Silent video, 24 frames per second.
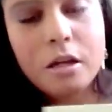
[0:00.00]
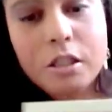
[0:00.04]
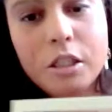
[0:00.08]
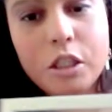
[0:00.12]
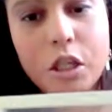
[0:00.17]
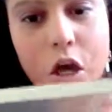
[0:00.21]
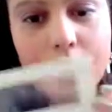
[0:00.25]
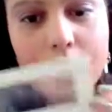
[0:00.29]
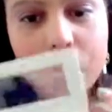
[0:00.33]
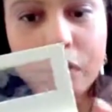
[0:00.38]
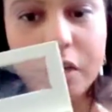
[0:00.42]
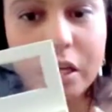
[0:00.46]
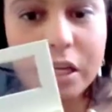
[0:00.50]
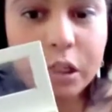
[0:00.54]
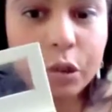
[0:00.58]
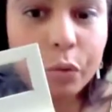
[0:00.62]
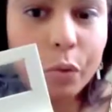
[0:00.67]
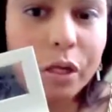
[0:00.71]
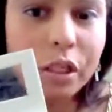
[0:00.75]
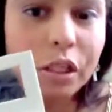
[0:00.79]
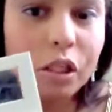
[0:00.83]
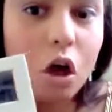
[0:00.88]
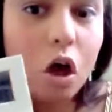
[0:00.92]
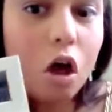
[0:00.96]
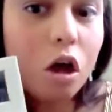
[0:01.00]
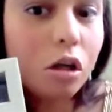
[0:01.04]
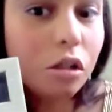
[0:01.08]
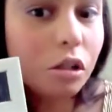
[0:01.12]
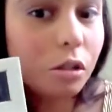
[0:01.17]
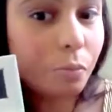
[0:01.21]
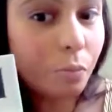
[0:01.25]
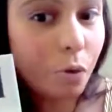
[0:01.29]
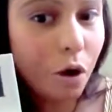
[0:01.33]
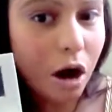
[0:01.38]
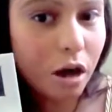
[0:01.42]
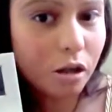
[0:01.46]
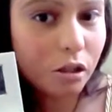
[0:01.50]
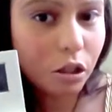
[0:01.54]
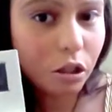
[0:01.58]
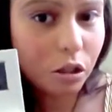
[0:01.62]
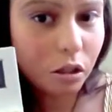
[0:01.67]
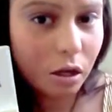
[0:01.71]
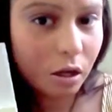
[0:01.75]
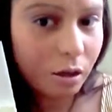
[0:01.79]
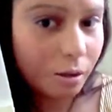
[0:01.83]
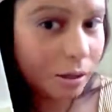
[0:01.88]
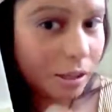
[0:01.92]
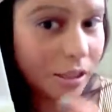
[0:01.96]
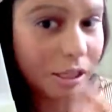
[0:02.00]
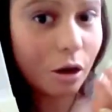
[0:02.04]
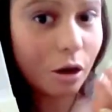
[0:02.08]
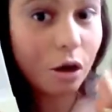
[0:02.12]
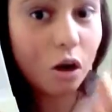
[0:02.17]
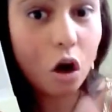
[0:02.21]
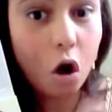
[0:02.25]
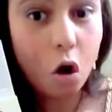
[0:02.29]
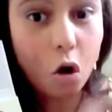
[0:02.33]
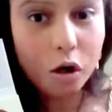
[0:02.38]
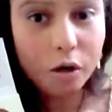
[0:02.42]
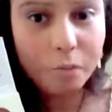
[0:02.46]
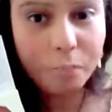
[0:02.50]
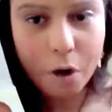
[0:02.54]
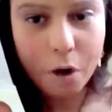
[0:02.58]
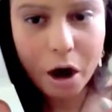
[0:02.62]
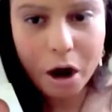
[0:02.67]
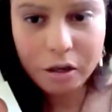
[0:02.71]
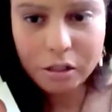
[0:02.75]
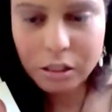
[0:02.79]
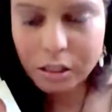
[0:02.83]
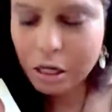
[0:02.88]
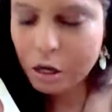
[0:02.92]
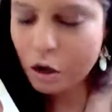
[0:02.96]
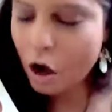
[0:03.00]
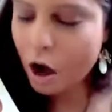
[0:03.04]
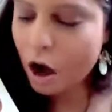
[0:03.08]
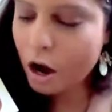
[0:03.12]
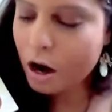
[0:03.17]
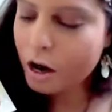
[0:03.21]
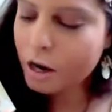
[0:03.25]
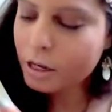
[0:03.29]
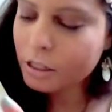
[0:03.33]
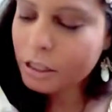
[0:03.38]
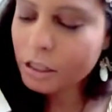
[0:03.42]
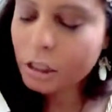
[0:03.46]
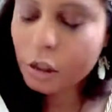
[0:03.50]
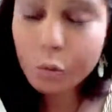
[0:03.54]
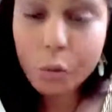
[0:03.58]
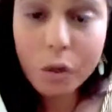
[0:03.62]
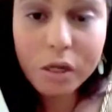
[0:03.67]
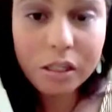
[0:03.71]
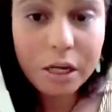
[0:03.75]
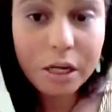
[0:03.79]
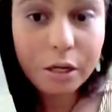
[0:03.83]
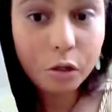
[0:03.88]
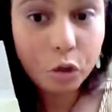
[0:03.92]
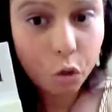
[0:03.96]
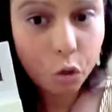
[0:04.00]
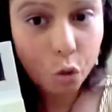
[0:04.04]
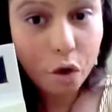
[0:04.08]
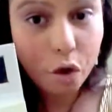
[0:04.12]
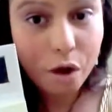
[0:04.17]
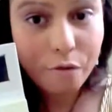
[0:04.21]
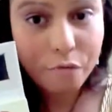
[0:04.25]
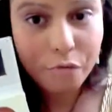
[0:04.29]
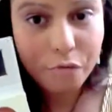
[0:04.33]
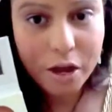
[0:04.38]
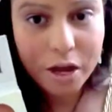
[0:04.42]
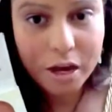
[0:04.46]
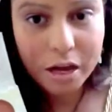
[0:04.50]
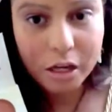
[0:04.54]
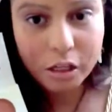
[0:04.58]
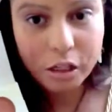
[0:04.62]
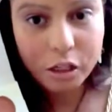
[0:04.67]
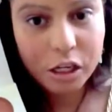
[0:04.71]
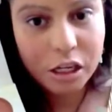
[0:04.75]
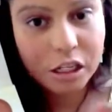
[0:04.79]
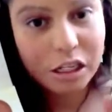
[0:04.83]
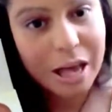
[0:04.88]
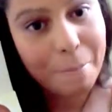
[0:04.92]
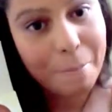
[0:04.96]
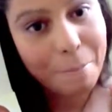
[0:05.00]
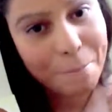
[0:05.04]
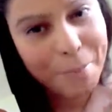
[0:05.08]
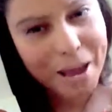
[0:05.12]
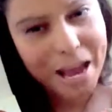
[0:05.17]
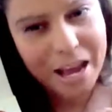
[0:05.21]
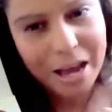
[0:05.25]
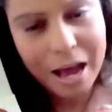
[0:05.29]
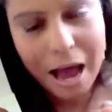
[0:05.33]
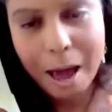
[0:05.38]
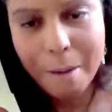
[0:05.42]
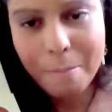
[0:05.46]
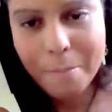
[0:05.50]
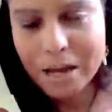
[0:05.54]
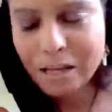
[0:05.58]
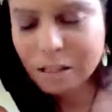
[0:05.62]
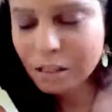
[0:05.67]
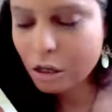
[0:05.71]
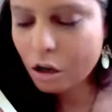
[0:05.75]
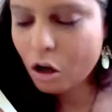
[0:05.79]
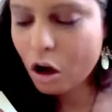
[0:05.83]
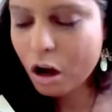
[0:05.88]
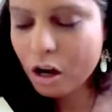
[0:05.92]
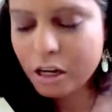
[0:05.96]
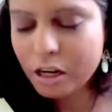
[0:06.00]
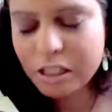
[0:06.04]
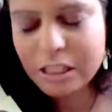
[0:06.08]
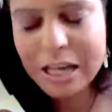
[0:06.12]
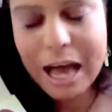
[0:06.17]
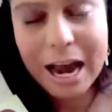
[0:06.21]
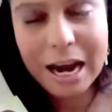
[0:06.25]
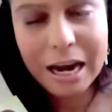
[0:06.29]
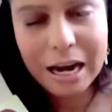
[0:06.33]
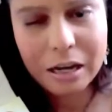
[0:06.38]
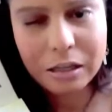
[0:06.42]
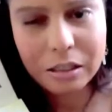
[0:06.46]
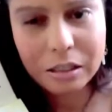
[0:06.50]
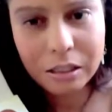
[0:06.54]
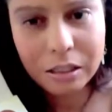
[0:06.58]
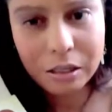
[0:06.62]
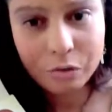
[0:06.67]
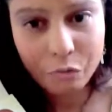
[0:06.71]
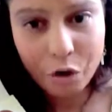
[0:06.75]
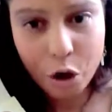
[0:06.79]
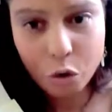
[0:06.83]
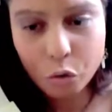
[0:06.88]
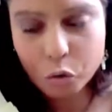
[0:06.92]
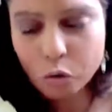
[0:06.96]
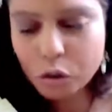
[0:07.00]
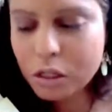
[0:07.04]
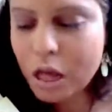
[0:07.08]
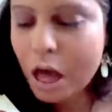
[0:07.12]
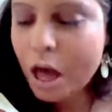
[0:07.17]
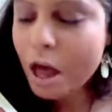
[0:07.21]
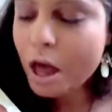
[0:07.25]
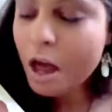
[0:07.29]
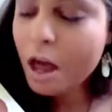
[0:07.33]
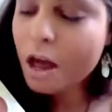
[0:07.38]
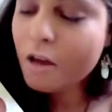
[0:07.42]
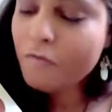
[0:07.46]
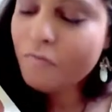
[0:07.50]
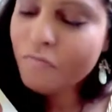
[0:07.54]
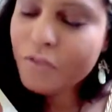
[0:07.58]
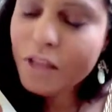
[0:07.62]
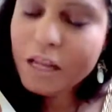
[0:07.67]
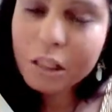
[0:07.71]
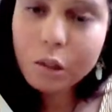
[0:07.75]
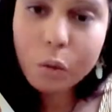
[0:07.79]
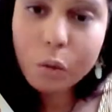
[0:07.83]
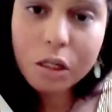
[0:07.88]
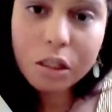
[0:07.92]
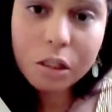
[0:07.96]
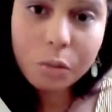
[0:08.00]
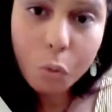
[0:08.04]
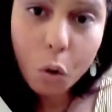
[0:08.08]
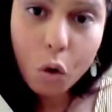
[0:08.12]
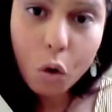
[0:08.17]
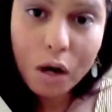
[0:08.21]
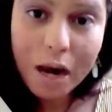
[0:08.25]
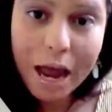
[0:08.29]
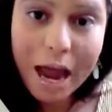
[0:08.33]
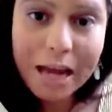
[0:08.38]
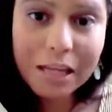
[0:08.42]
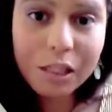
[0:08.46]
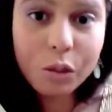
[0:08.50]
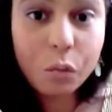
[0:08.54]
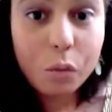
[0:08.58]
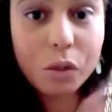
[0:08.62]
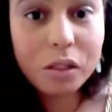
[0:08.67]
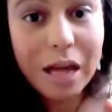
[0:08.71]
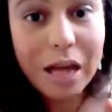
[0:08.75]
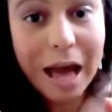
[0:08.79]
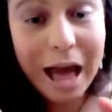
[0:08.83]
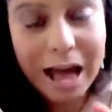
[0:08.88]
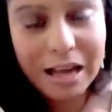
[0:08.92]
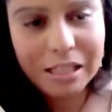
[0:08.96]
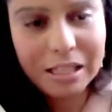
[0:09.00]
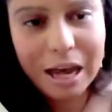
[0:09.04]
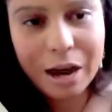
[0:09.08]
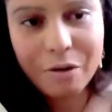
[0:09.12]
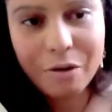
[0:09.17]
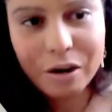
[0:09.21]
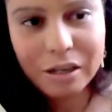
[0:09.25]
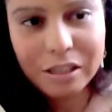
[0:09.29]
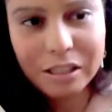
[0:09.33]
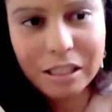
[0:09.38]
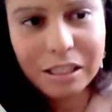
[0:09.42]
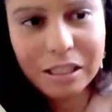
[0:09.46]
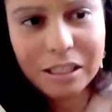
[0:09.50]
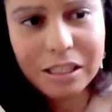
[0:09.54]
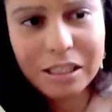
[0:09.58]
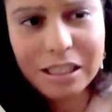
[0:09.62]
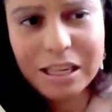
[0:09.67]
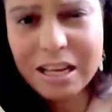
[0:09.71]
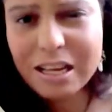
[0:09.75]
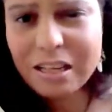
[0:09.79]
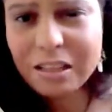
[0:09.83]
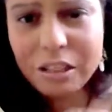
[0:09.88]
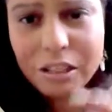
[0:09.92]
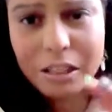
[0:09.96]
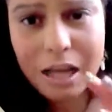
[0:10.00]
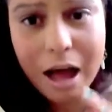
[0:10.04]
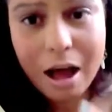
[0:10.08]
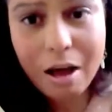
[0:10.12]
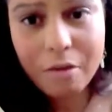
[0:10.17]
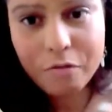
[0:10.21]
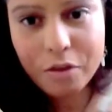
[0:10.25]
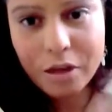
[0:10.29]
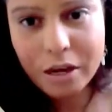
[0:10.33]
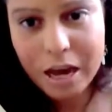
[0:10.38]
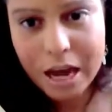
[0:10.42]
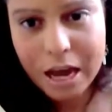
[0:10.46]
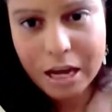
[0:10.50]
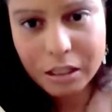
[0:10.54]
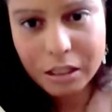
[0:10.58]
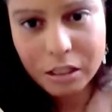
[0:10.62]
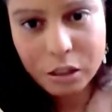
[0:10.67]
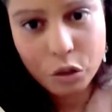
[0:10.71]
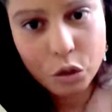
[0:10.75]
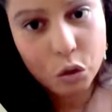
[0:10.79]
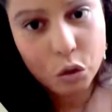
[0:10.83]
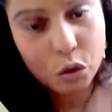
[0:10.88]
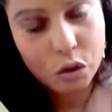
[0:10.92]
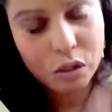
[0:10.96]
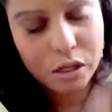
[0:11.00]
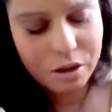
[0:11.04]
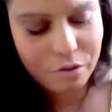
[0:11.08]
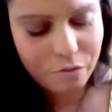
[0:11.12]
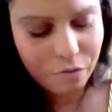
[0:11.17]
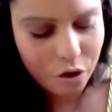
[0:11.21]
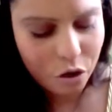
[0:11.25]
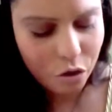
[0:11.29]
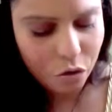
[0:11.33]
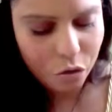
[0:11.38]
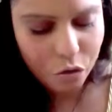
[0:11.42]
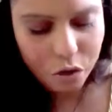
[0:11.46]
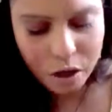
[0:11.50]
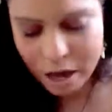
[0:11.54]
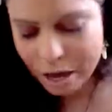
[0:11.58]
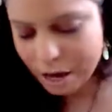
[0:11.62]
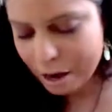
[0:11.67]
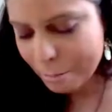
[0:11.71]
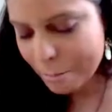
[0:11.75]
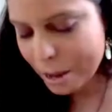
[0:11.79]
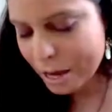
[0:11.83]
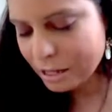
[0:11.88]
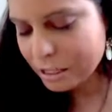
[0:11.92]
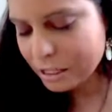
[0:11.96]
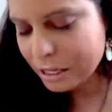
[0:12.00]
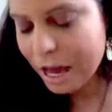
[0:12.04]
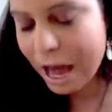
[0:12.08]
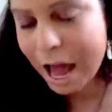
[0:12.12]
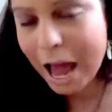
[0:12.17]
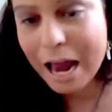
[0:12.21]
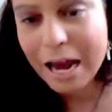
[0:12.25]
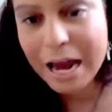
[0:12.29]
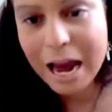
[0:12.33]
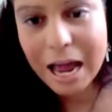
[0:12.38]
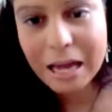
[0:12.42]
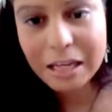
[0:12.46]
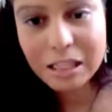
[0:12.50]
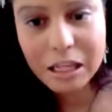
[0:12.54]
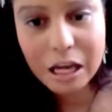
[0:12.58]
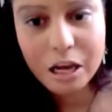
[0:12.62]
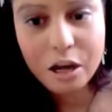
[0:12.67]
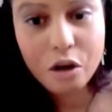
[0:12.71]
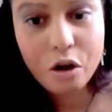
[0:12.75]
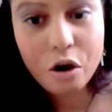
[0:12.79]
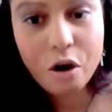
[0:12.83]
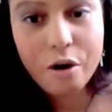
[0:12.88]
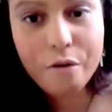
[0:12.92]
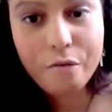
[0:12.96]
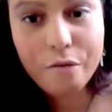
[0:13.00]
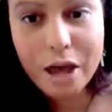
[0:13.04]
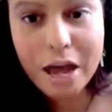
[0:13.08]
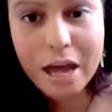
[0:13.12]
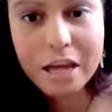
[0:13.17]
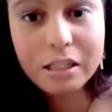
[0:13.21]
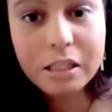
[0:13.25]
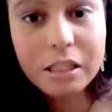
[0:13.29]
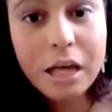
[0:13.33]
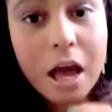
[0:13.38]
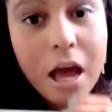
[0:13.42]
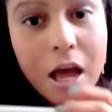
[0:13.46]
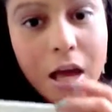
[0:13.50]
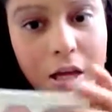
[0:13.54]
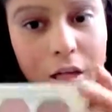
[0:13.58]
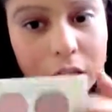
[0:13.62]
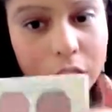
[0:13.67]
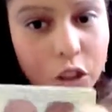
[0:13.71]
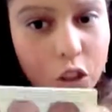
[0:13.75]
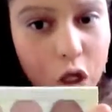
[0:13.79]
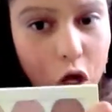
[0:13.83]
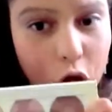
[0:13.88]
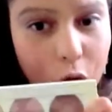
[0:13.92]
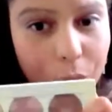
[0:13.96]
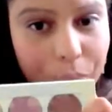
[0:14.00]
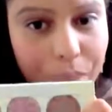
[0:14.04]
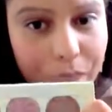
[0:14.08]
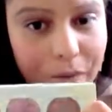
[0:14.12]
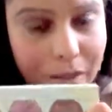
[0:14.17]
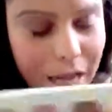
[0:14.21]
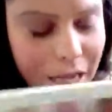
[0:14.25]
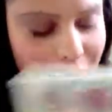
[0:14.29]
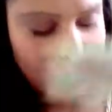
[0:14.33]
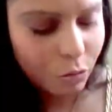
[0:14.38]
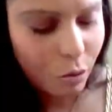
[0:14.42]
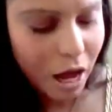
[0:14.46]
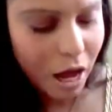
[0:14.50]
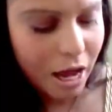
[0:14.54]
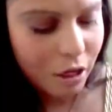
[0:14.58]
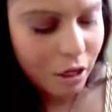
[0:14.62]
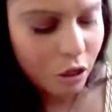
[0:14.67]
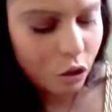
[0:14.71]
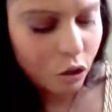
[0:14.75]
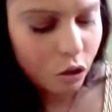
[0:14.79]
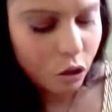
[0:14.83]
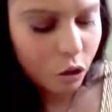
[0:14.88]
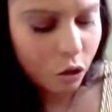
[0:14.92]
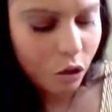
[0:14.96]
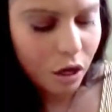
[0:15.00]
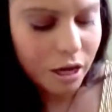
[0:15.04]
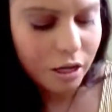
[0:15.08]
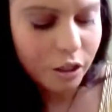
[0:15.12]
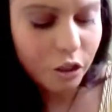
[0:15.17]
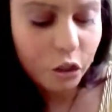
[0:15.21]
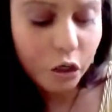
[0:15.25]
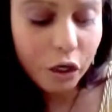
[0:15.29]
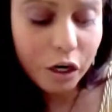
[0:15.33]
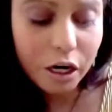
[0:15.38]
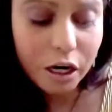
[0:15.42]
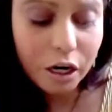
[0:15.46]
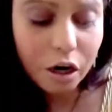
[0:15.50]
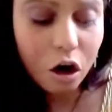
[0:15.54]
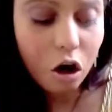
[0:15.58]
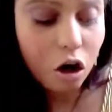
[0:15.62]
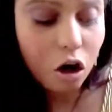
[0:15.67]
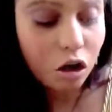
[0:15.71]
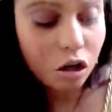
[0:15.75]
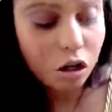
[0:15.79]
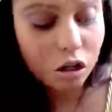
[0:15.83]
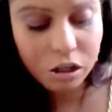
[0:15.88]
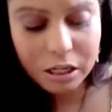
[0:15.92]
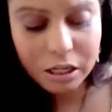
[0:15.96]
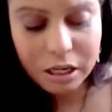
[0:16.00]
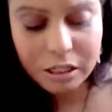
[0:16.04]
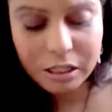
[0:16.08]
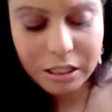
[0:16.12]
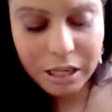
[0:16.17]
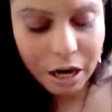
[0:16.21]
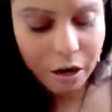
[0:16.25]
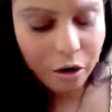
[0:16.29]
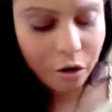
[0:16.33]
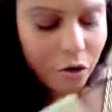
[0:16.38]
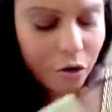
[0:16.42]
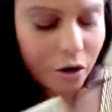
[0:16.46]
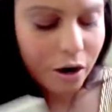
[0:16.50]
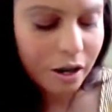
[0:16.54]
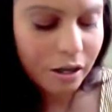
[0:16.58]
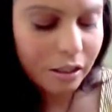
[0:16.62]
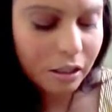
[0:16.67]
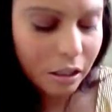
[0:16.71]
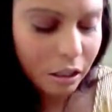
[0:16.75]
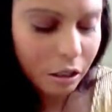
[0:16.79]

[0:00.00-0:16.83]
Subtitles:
So this one called bronze. It's a glowing bronze color. This one is a dewy finish. It's a pink amazing colors, island rose. And this one's moonlight, which has iridescent softness to give you an amazing highlight in your face. So that's what I use to contour. All them are creams.